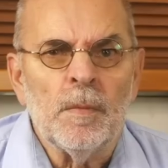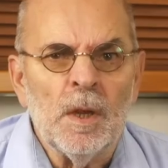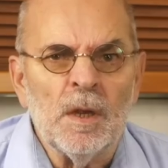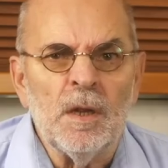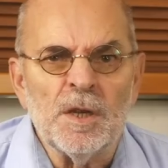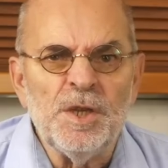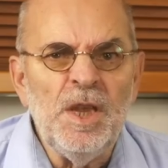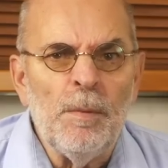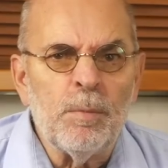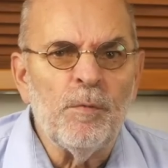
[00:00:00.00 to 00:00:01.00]
A Class
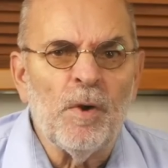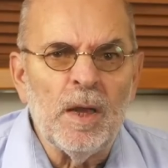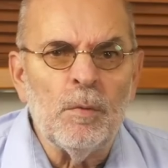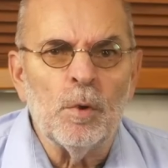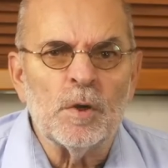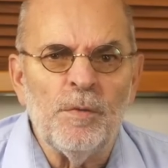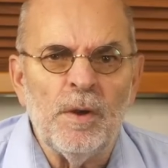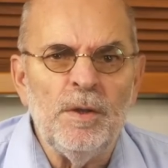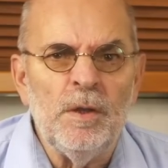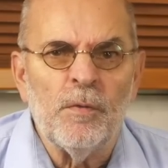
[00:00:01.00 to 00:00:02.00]
D amplifier works
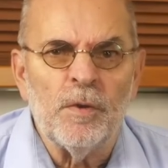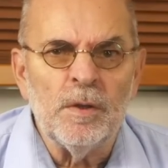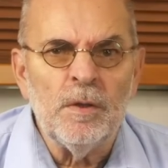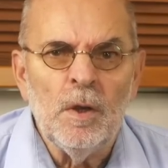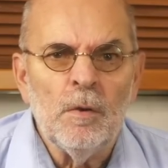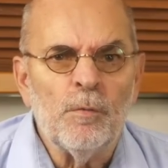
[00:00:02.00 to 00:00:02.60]
very different